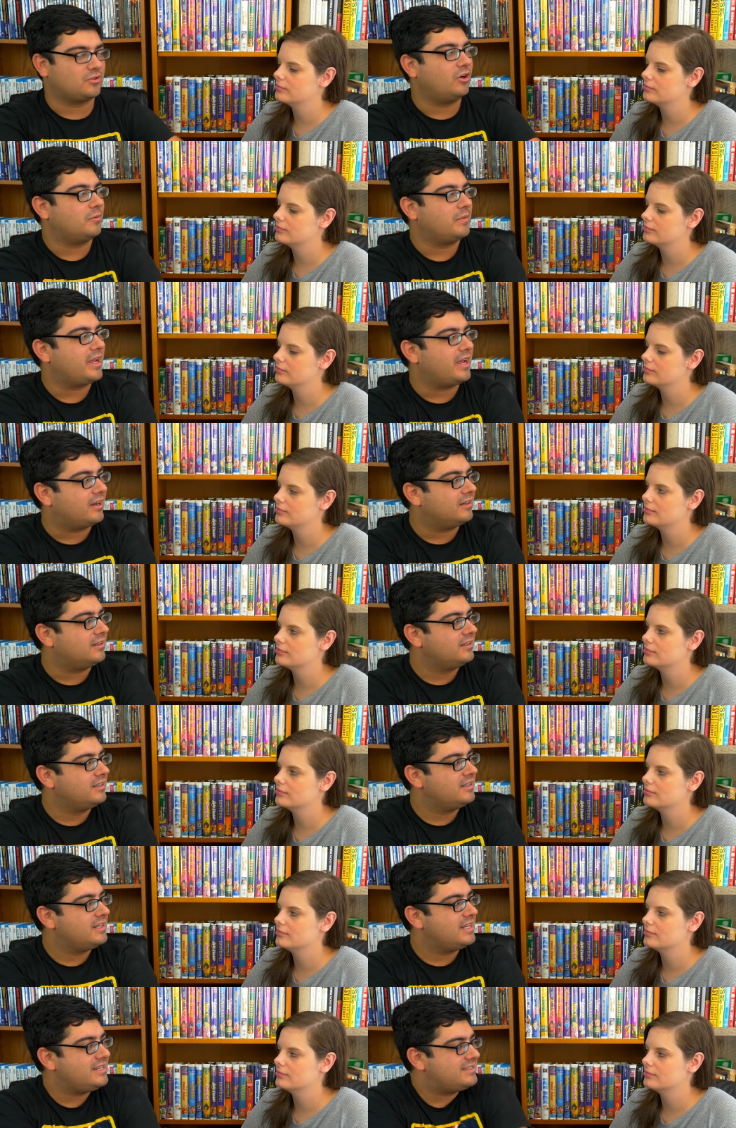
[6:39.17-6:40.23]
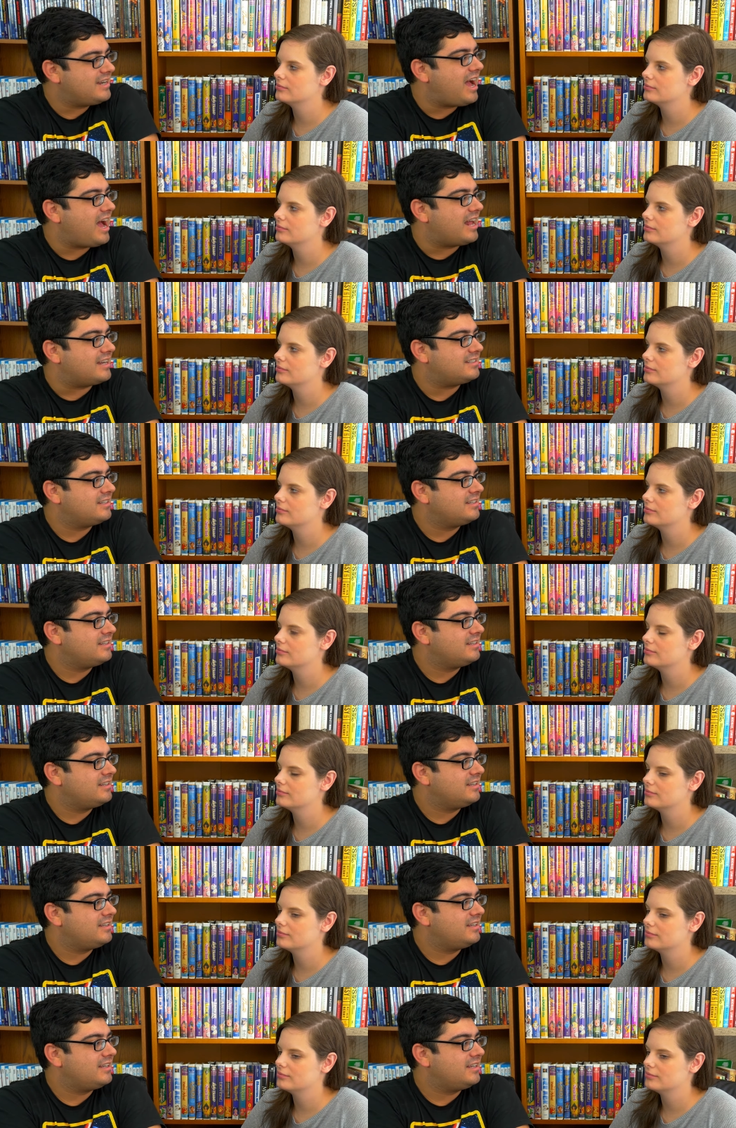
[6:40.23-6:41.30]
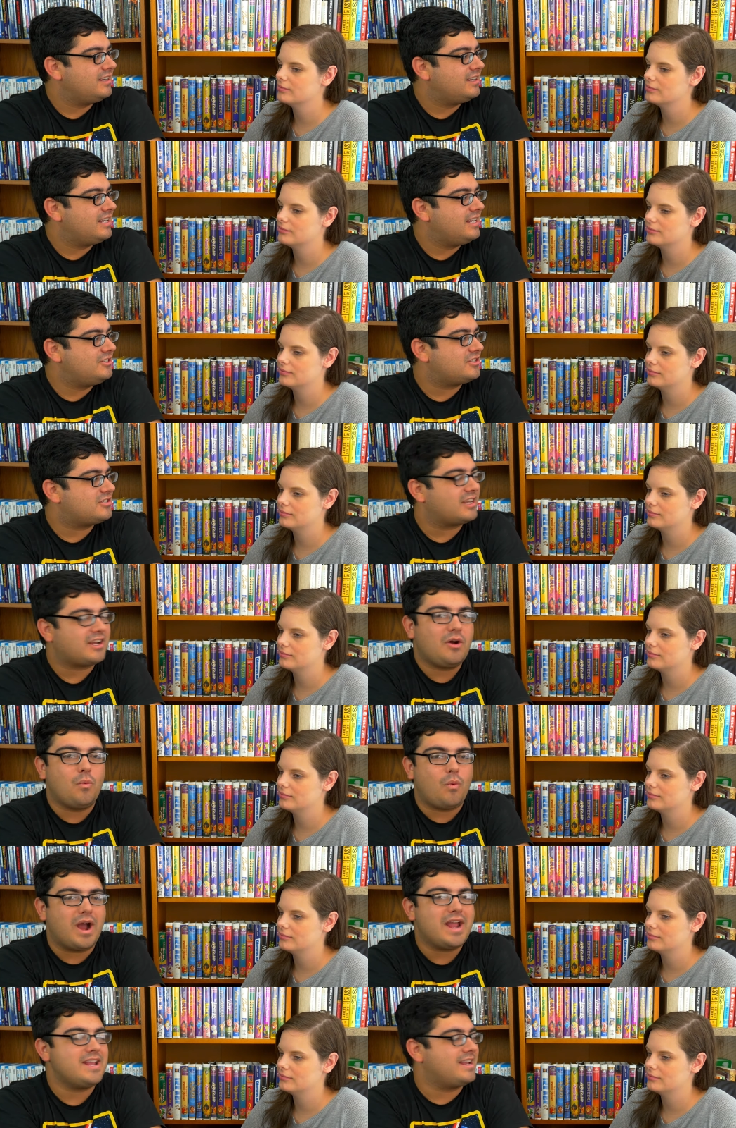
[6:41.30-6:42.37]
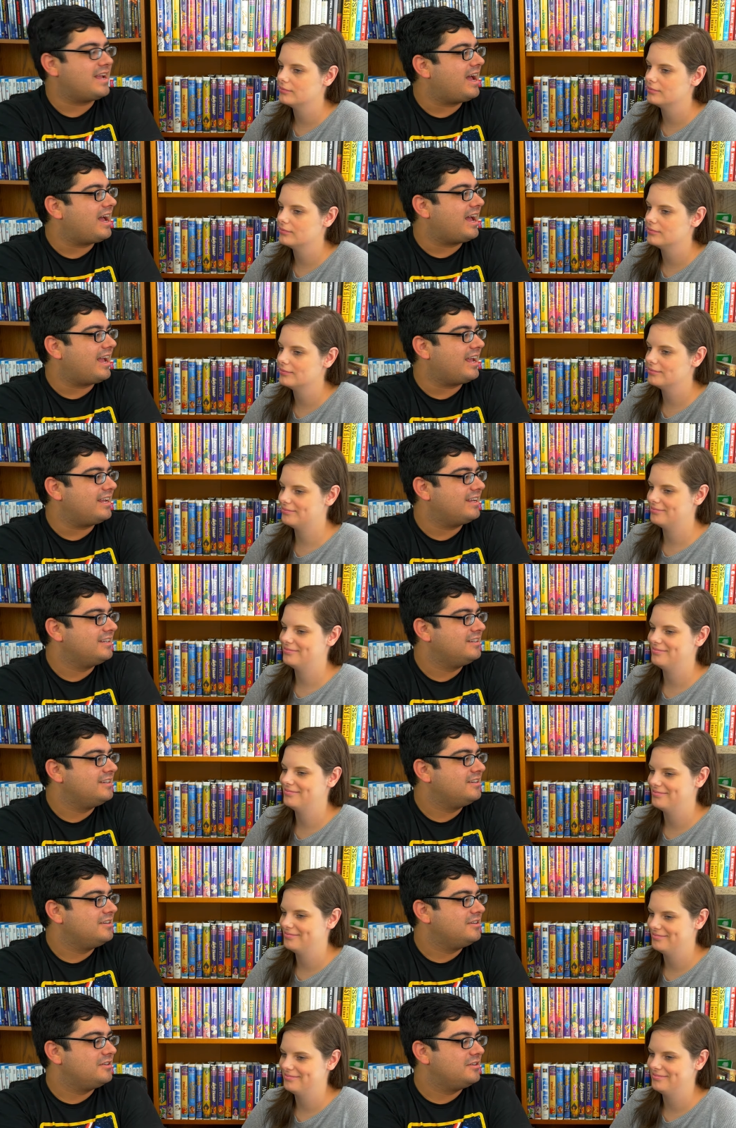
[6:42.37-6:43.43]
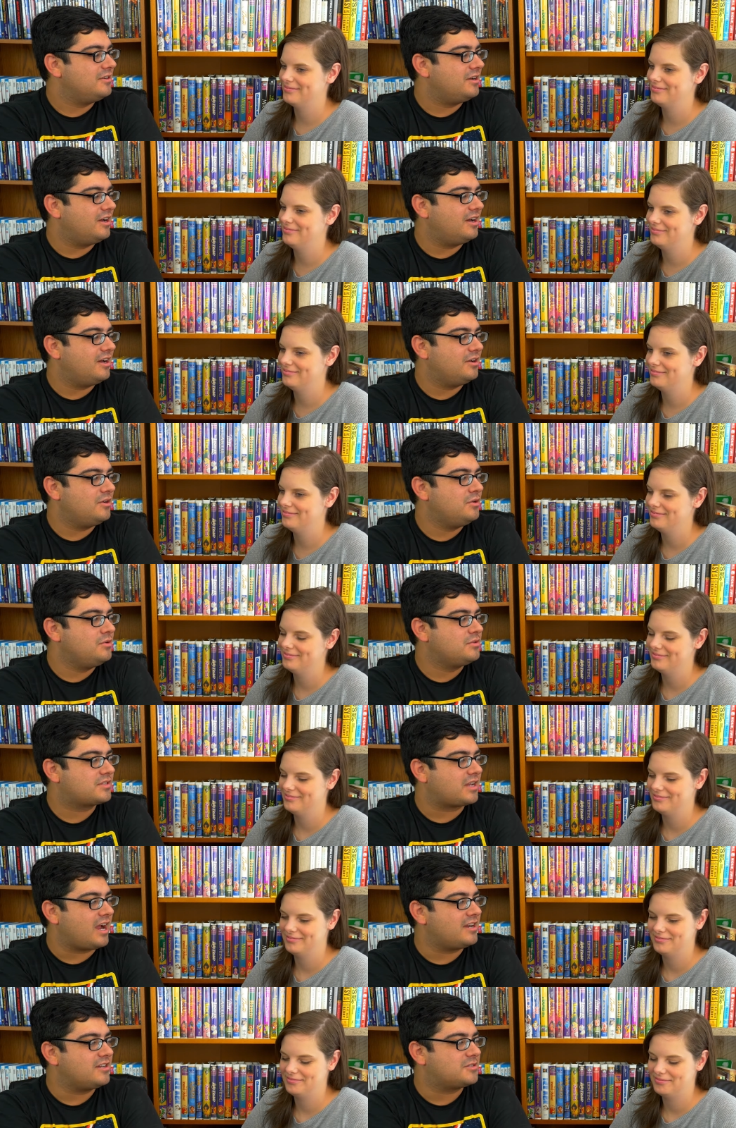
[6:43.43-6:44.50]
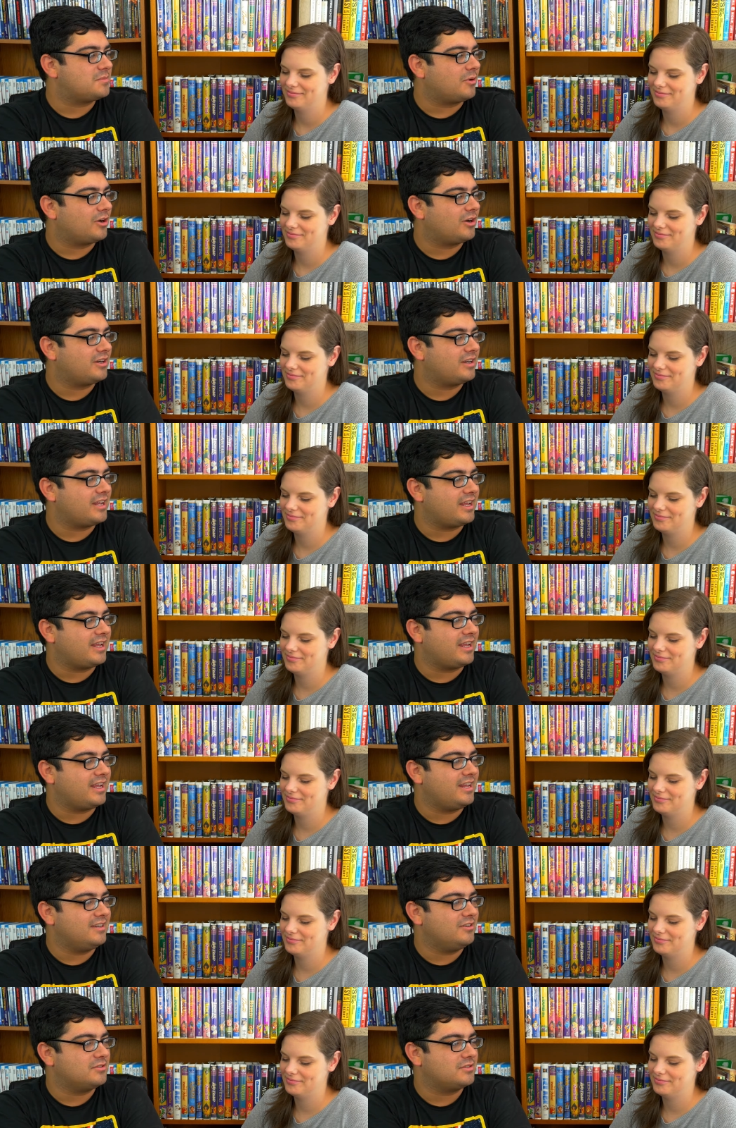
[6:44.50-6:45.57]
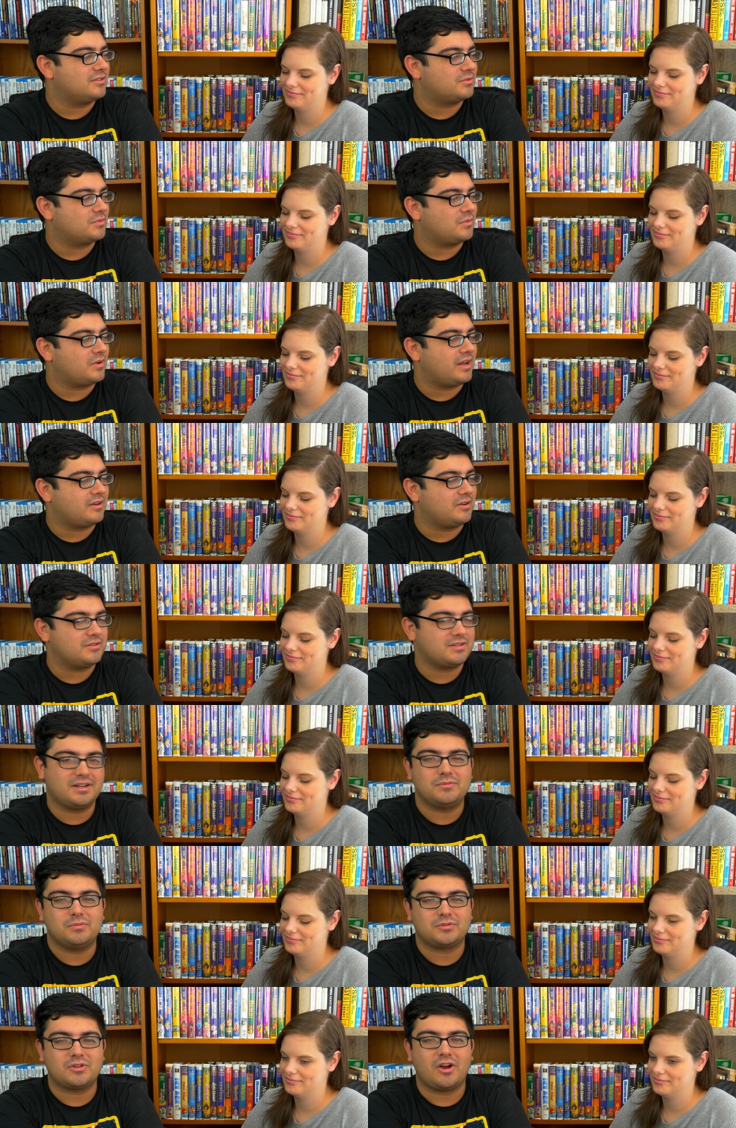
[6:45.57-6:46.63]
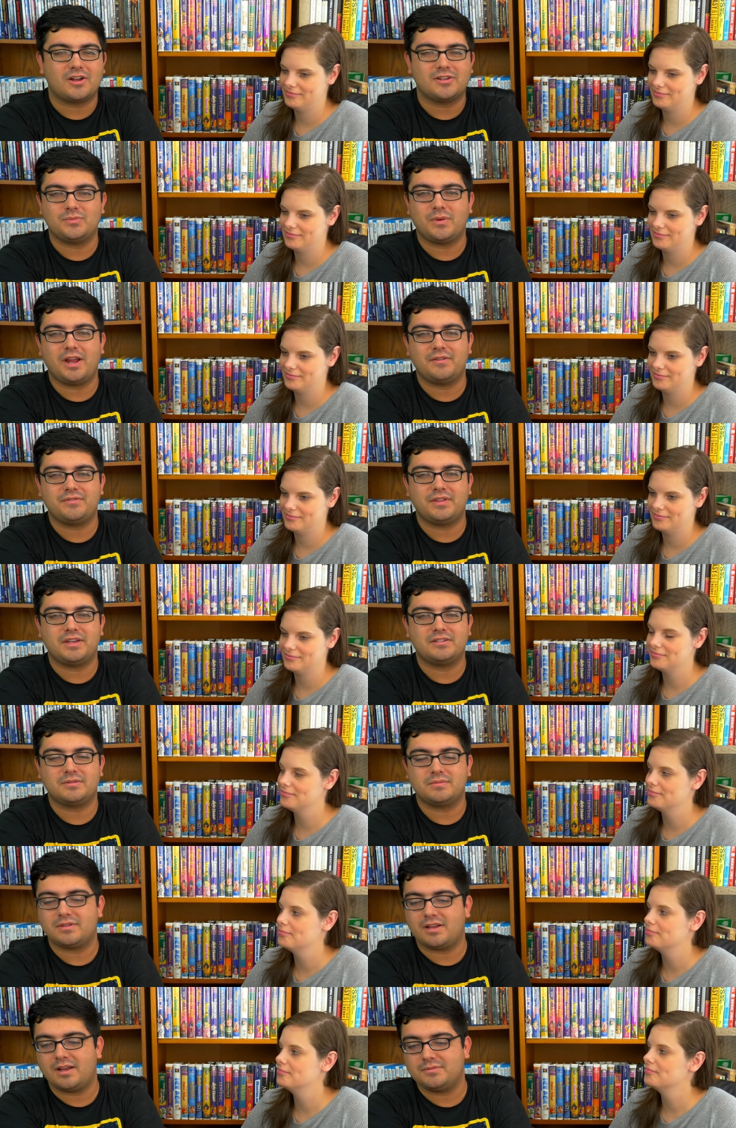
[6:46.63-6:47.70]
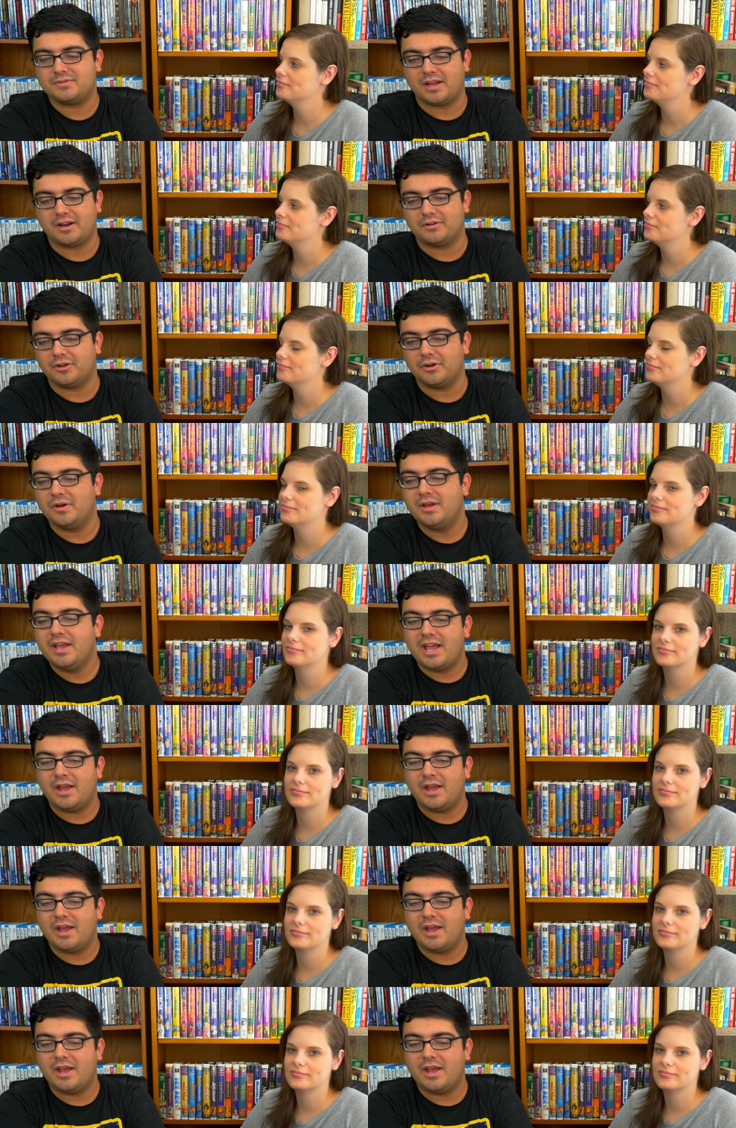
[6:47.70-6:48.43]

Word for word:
Speaker 1: strong man. He's not. He's just like a white guy uh, who's kind of smart and knows how, to, knows how to talk his way out of things sometimes. I don't know.